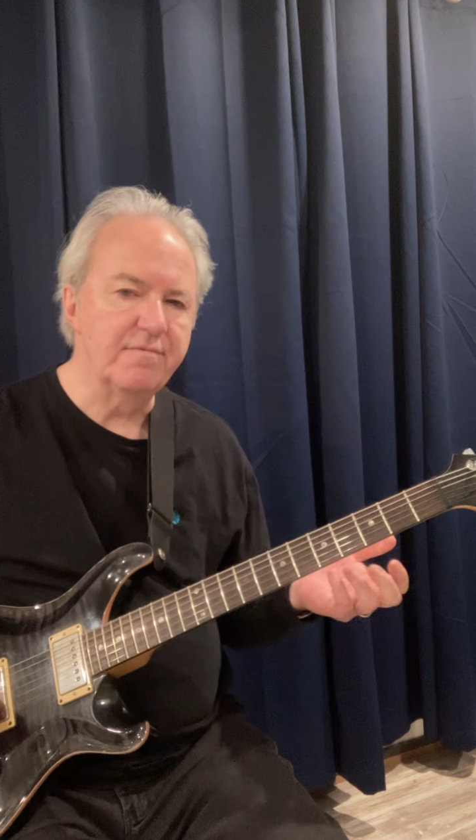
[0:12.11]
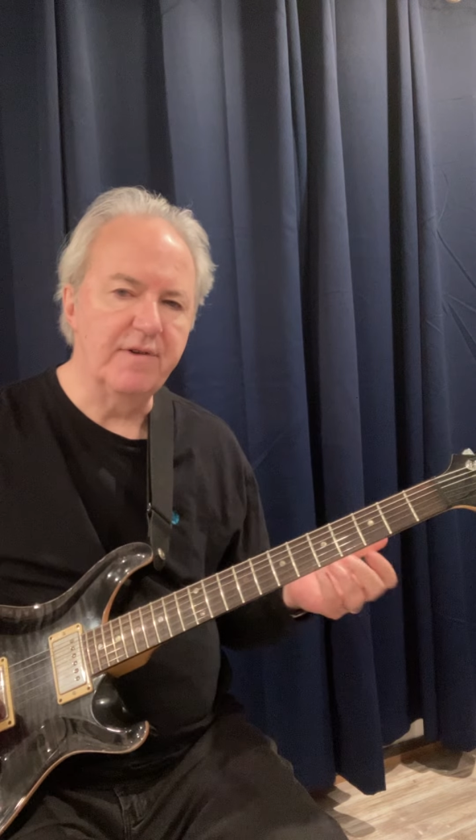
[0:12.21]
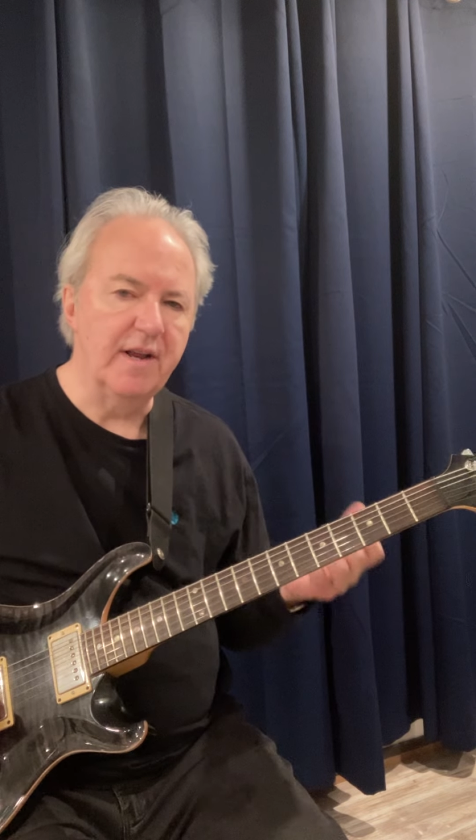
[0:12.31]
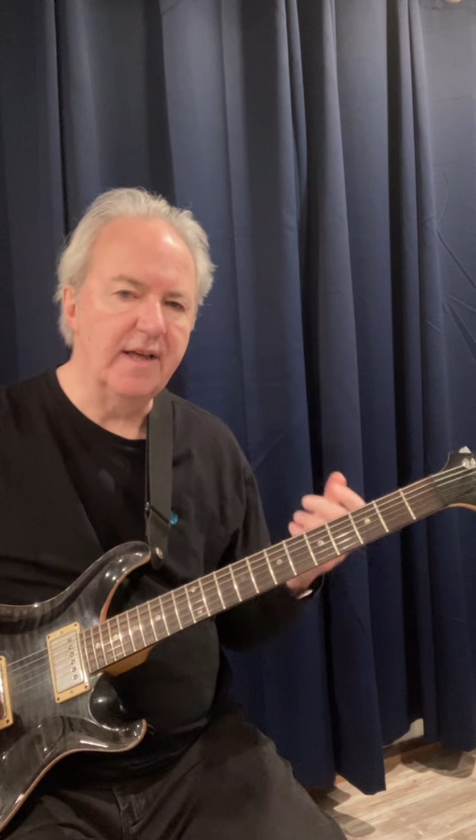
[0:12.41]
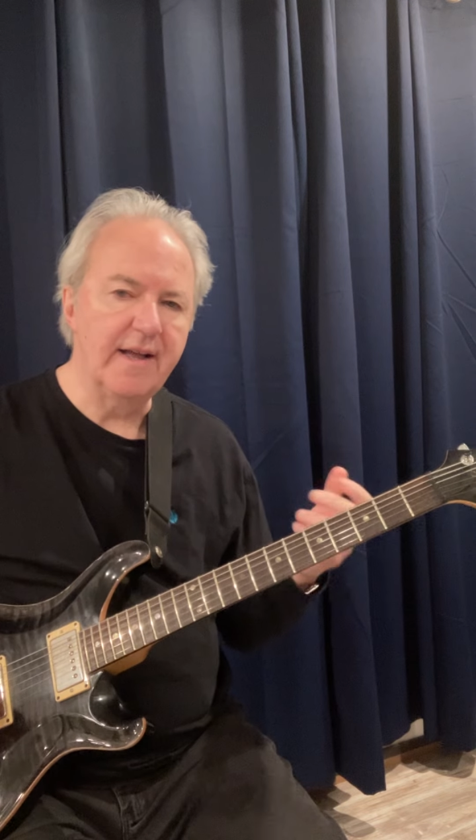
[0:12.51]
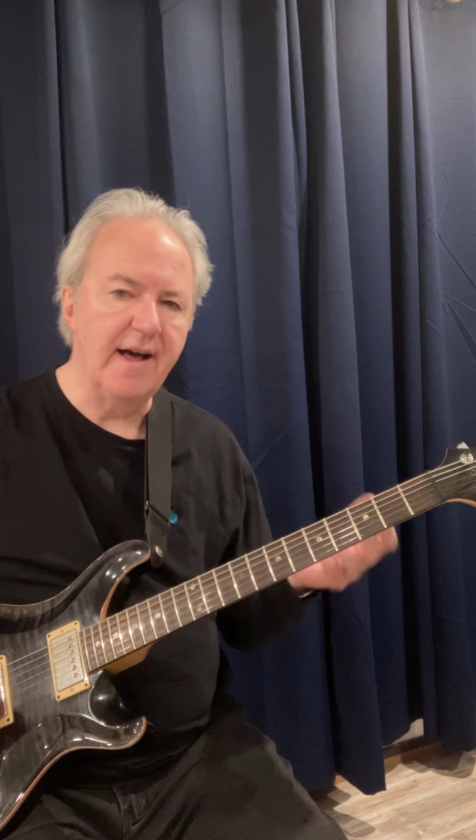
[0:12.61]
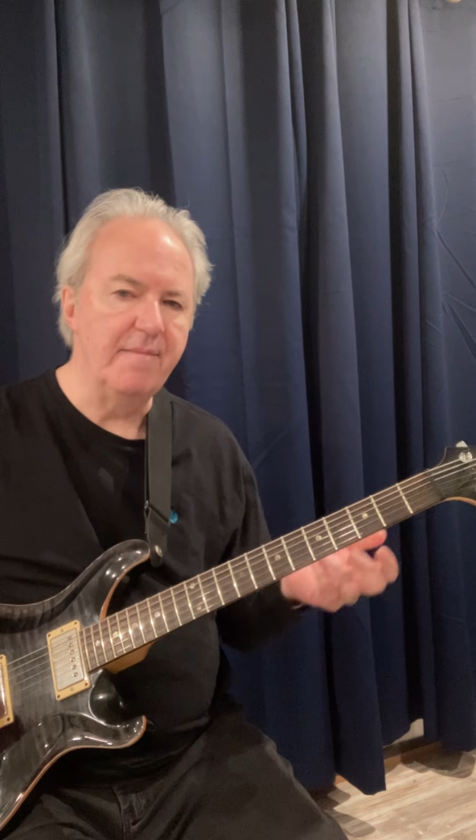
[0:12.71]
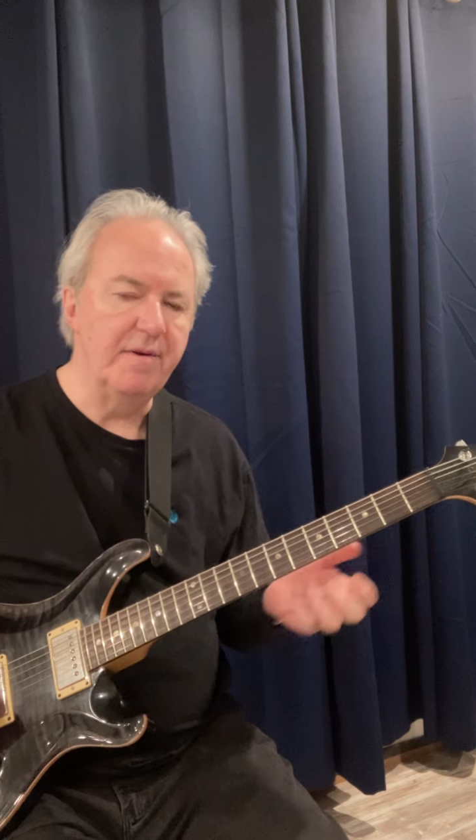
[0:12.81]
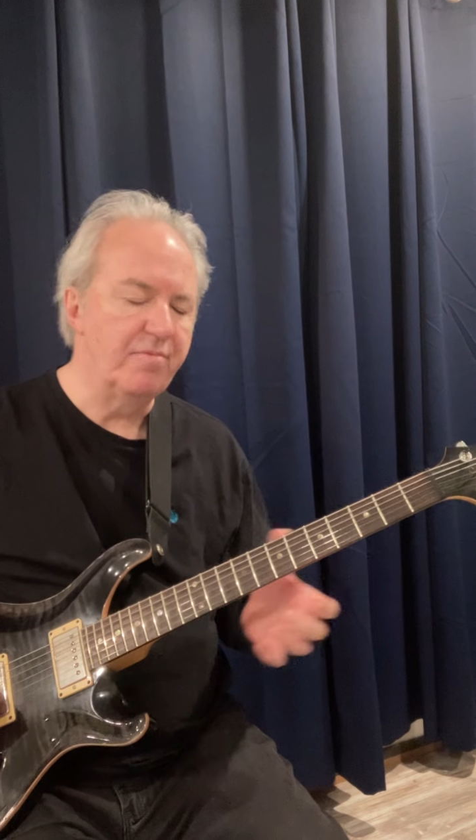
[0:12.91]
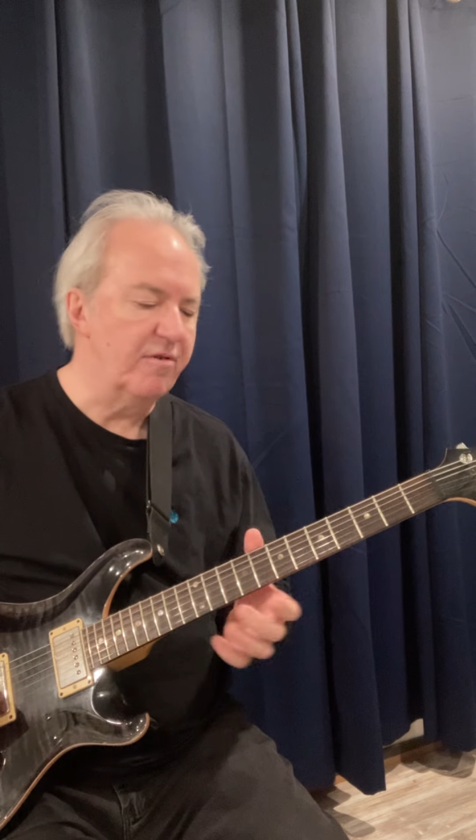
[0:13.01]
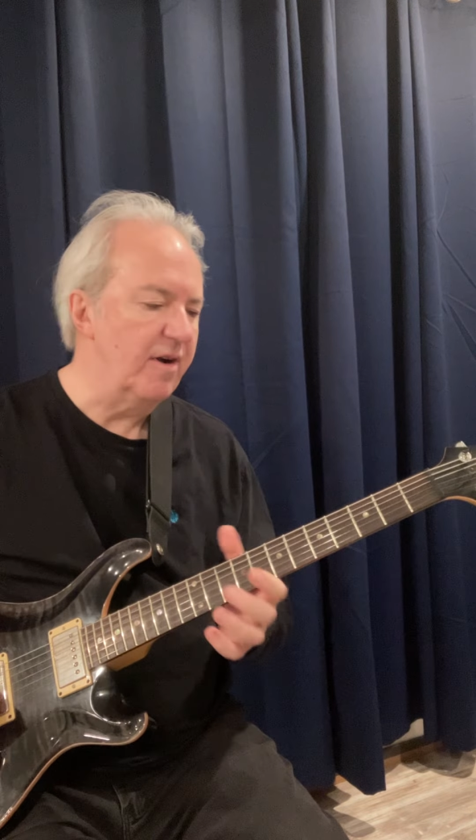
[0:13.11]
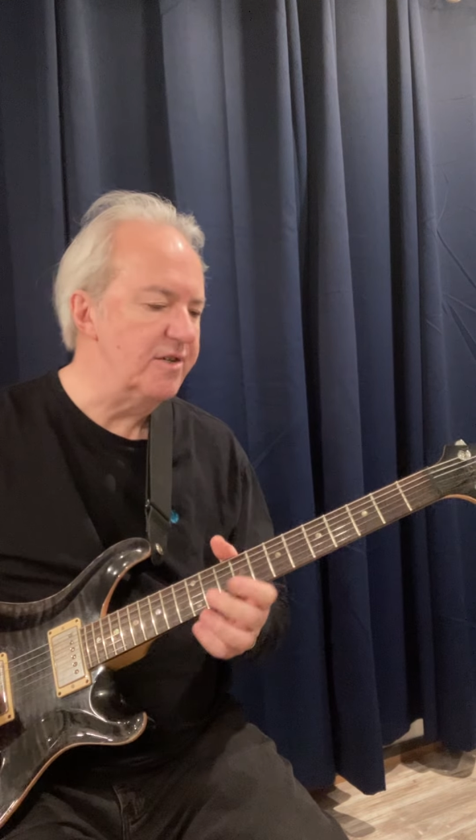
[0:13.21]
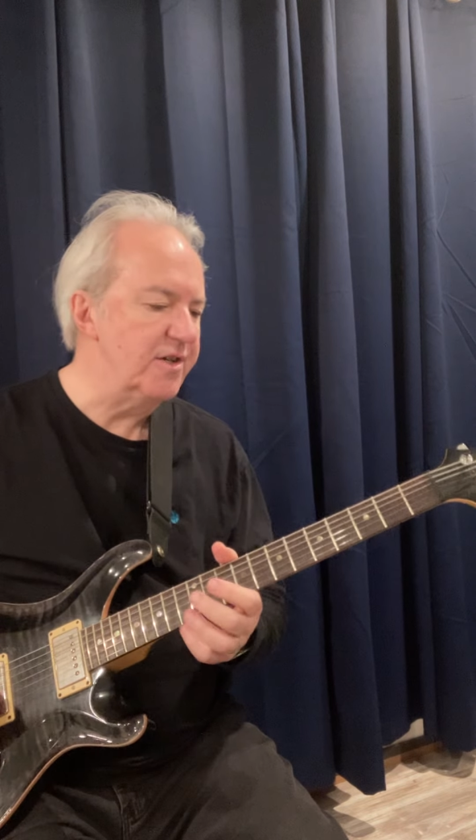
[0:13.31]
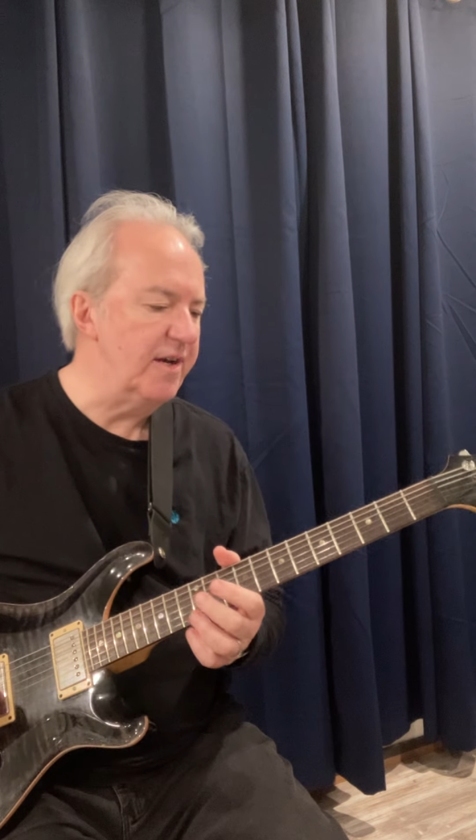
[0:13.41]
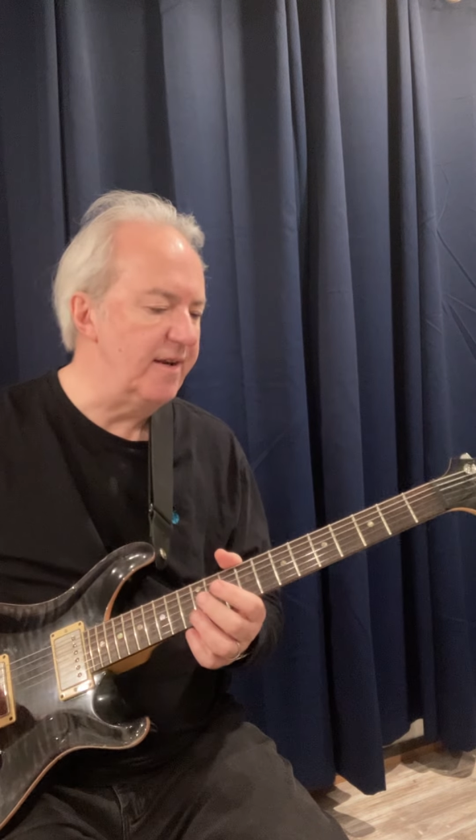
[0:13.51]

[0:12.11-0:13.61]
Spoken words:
really common progression